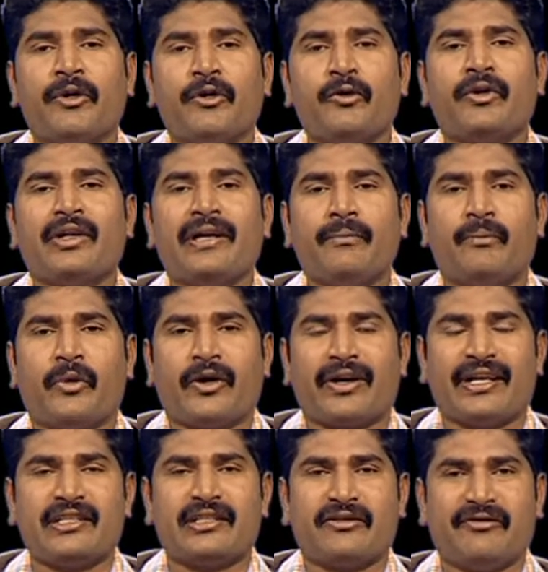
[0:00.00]
you know the
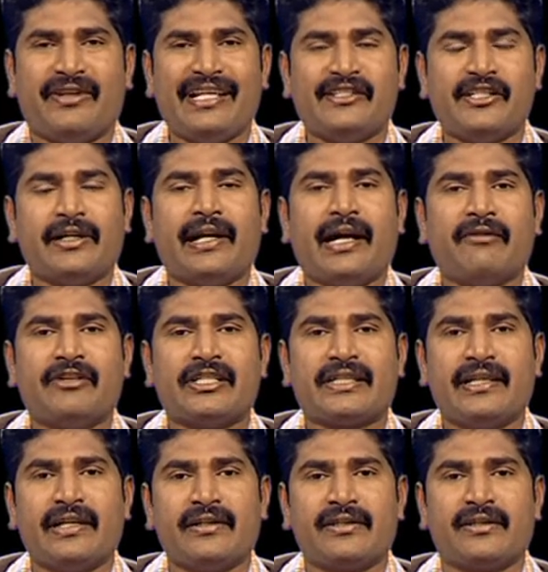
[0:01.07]
importance of teaching language
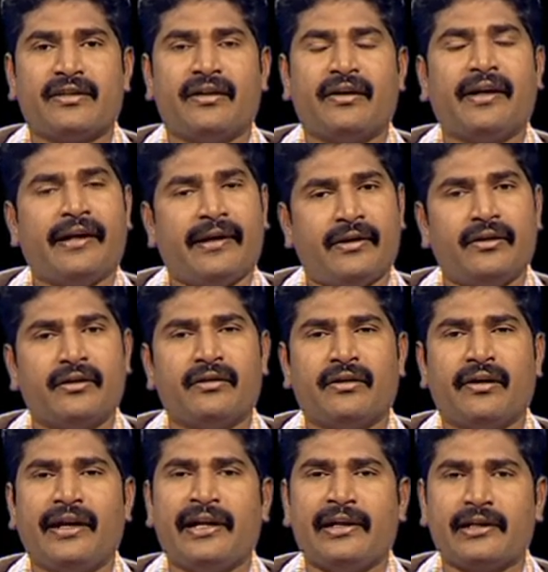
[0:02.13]
skills in
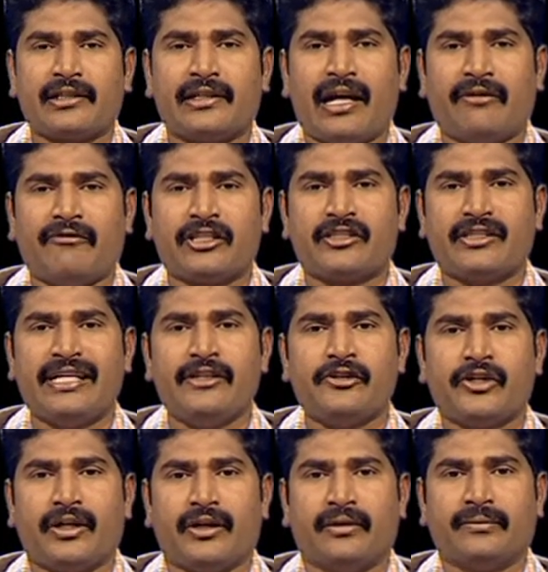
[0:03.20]
English language
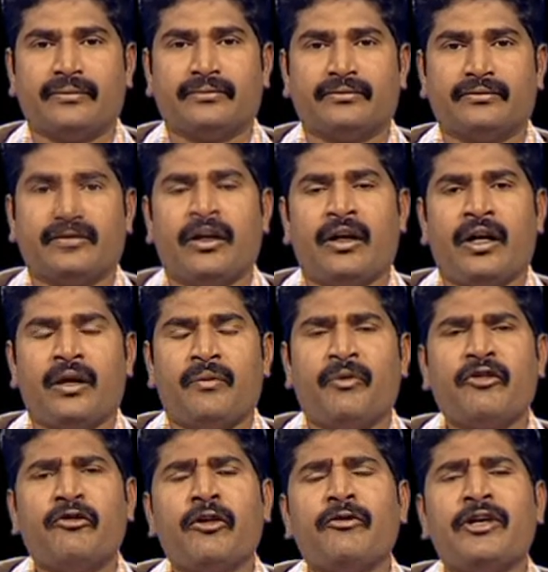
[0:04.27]
teaching.
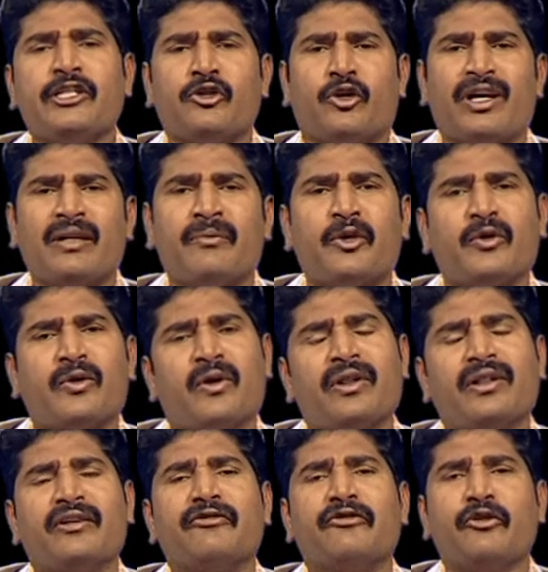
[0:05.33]
Before we talk about all
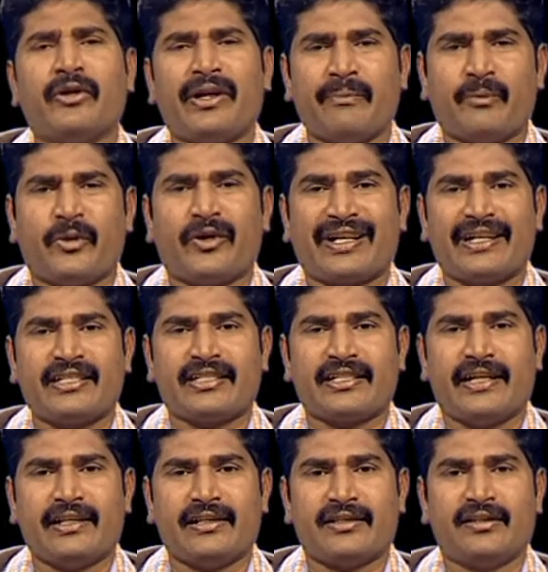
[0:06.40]
the four important
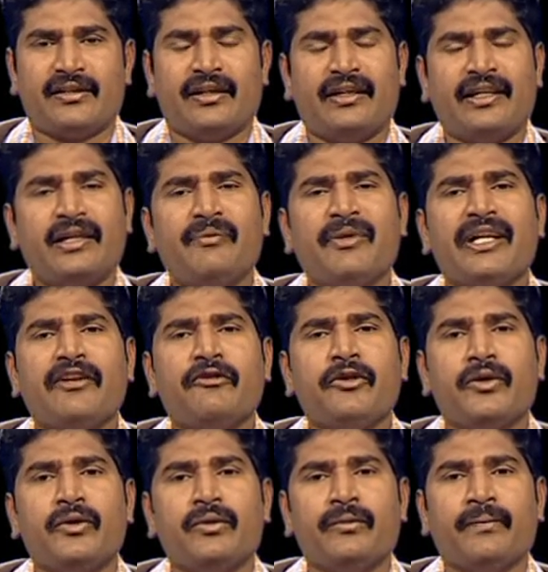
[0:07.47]
skills, let me give
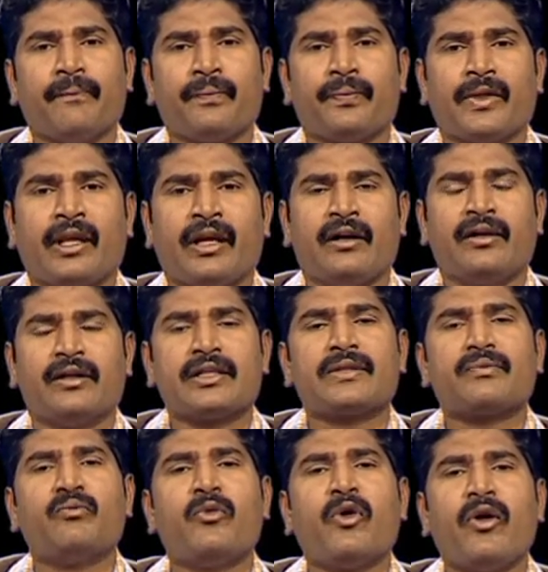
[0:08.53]
you a
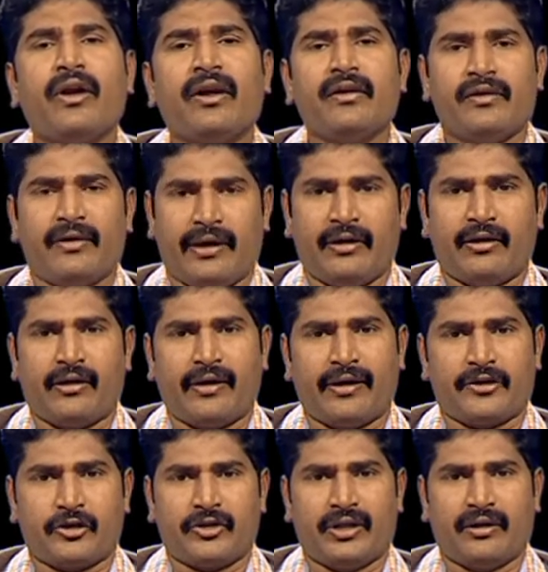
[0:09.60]
small
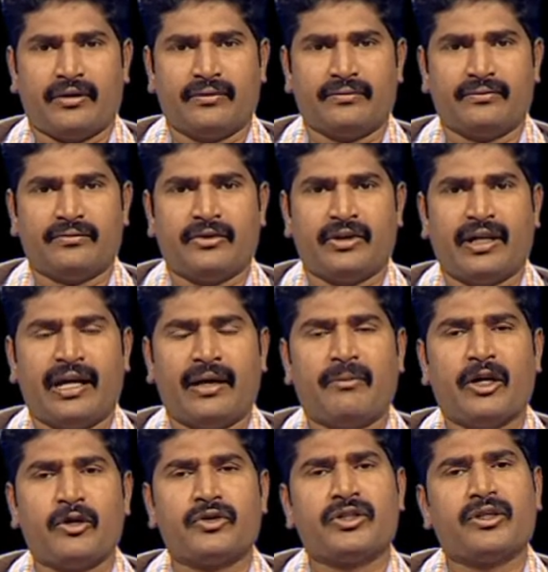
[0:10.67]
introduction
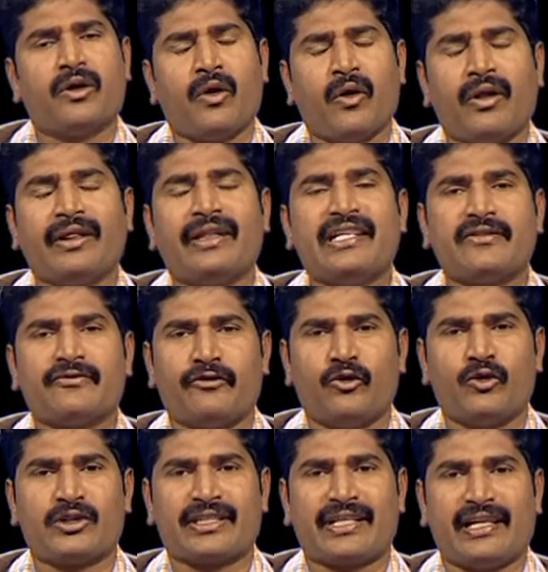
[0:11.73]
about all these four
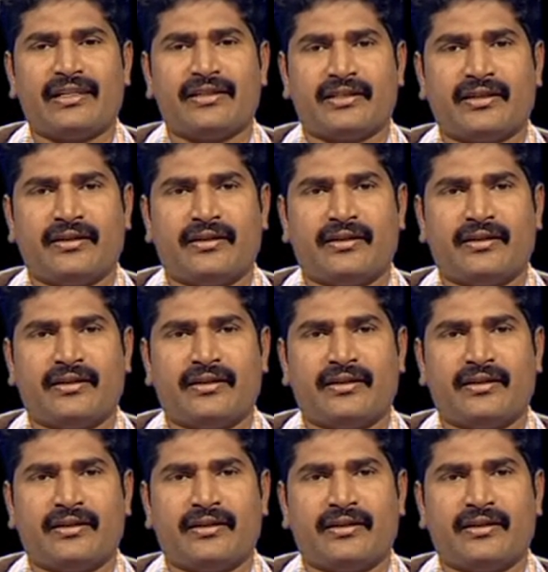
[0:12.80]
skills.